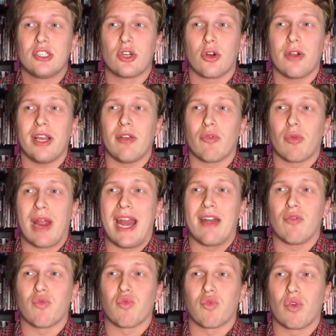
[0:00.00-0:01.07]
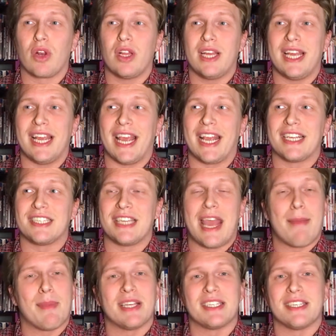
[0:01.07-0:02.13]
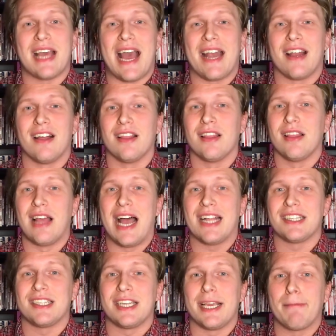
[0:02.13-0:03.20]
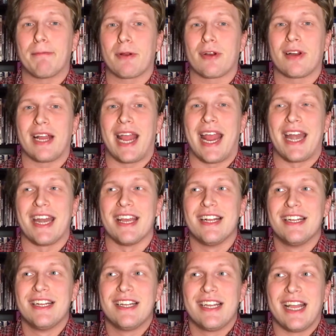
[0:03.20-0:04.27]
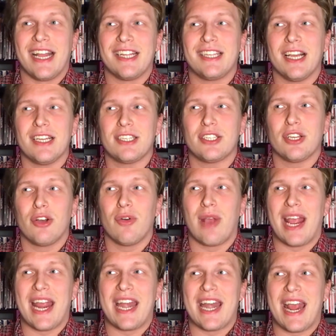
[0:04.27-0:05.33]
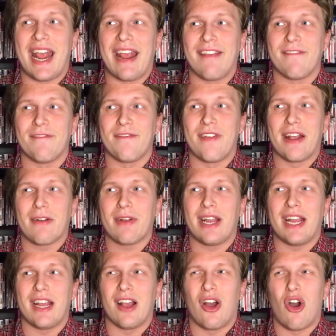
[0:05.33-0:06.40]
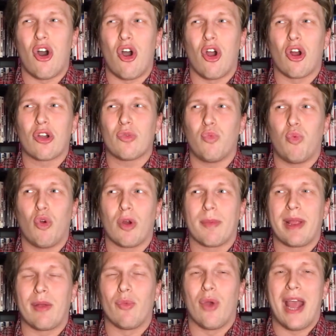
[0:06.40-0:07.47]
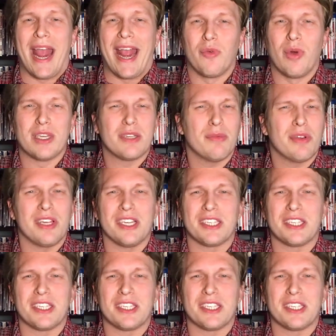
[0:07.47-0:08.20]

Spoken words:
Turning Red really examines that a lot deeper, and it does so in a very heartwarming way. Wasn't really